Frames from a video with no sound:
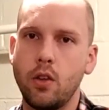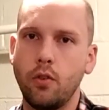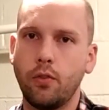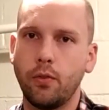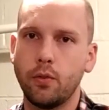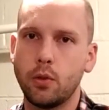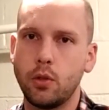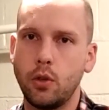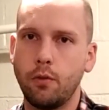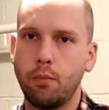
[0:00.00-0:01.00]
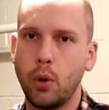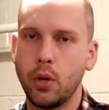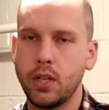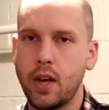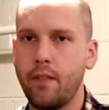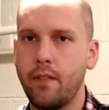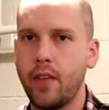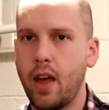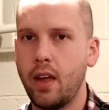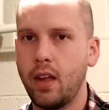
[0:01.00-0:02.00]
you've you've broken down
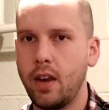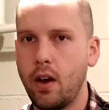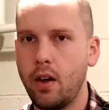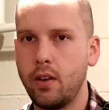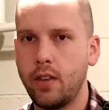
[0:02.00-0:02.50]
that and that